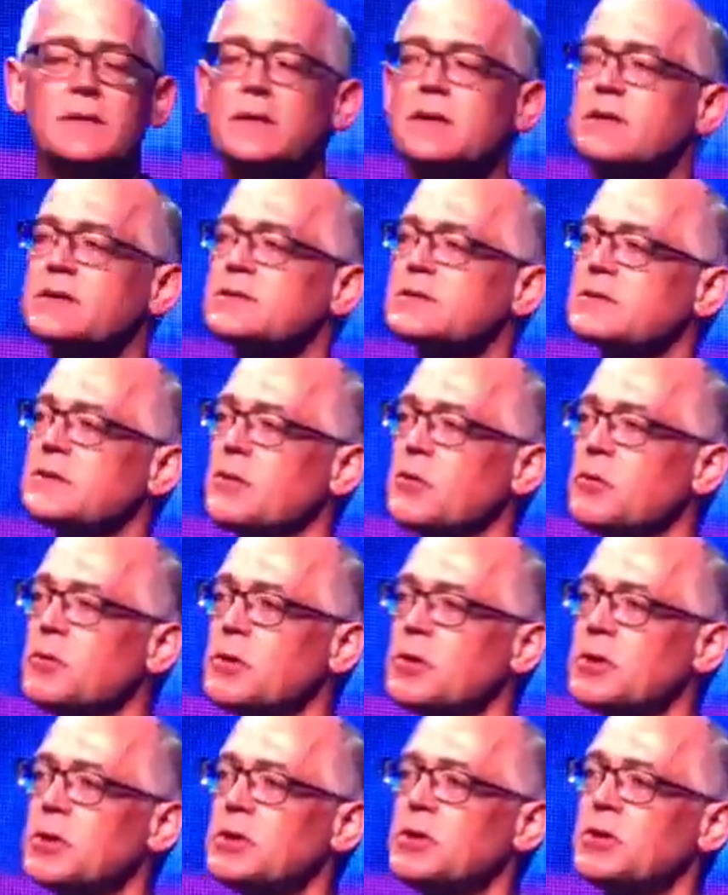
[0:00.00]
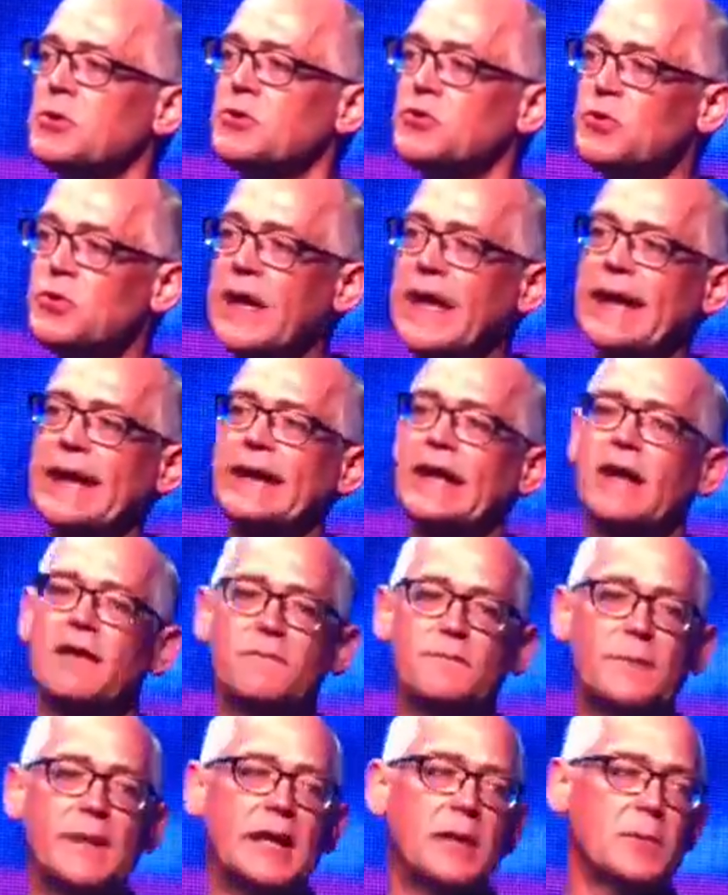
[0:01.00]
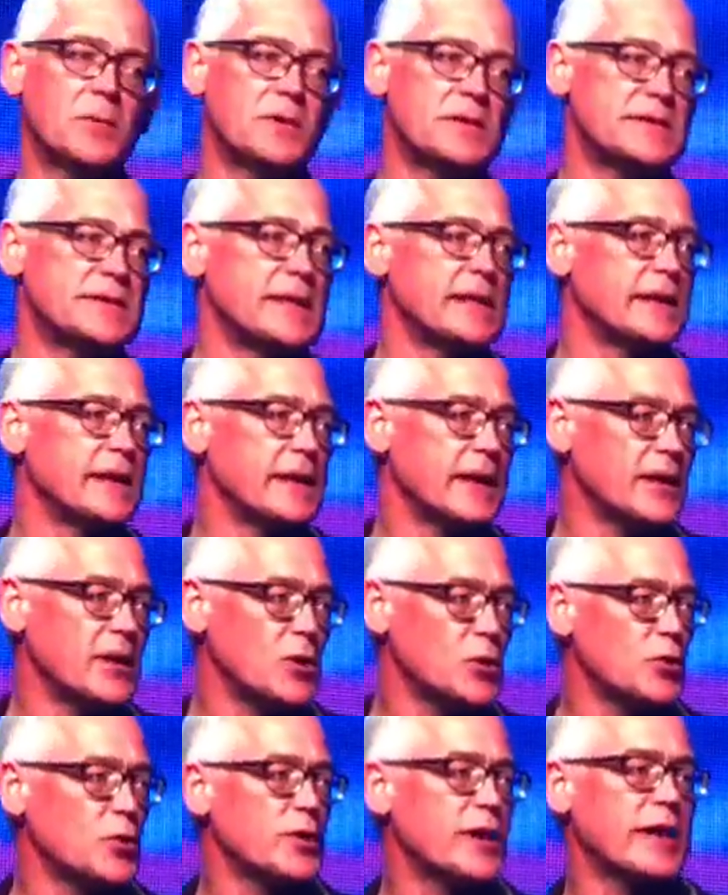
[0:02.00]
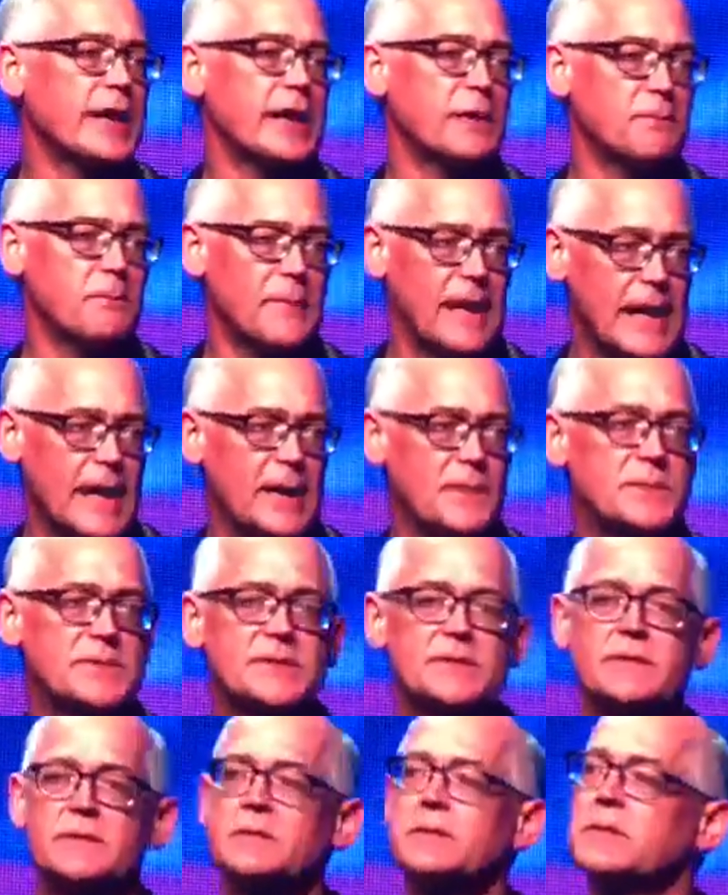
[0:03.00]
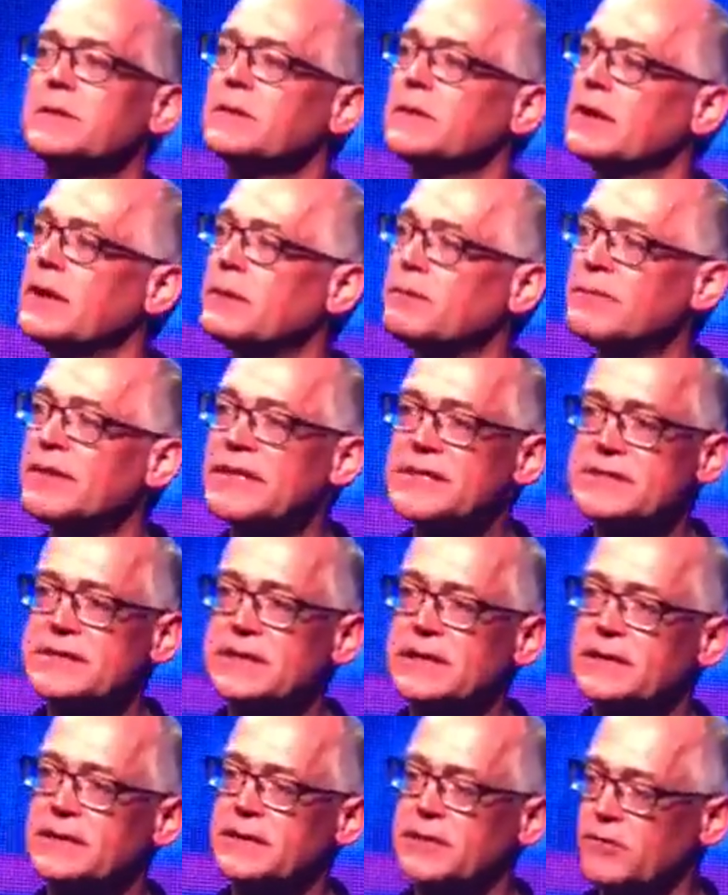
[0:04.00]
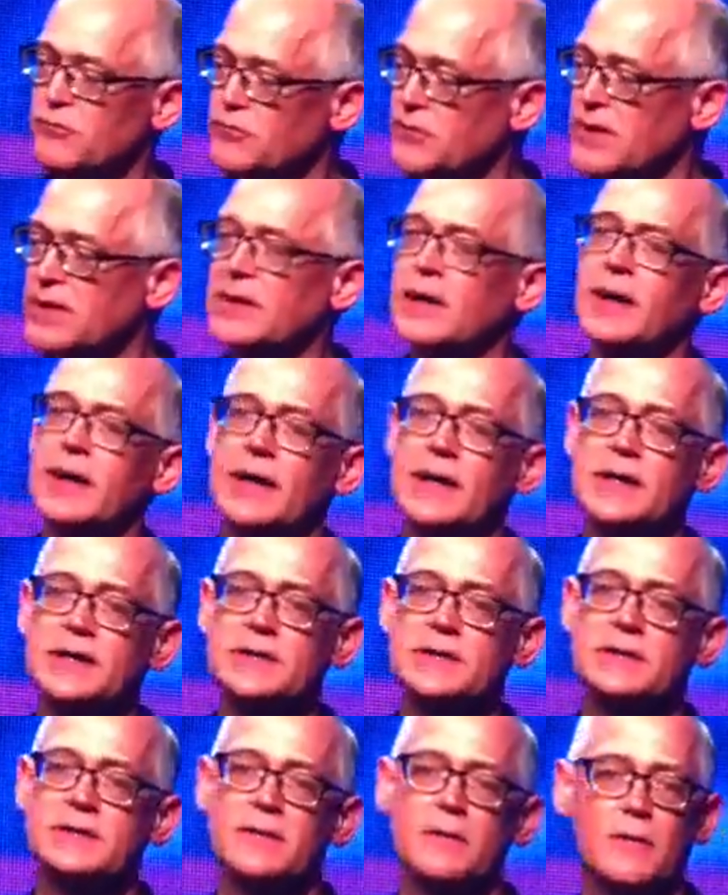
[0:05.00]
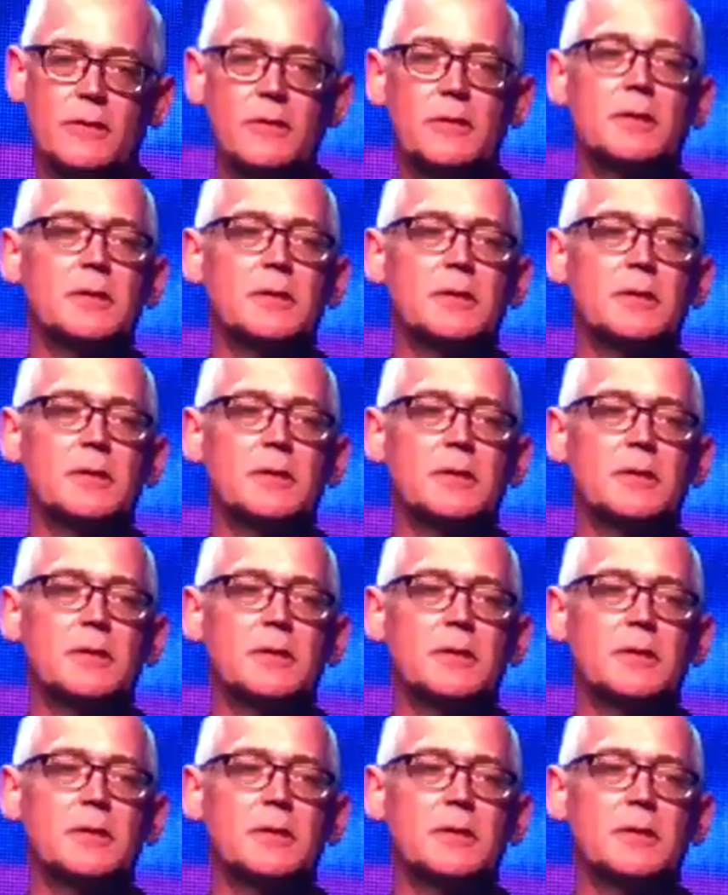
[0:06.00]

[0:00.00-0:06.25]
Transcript: so you can have people sitting and looking at maps and basically realize, or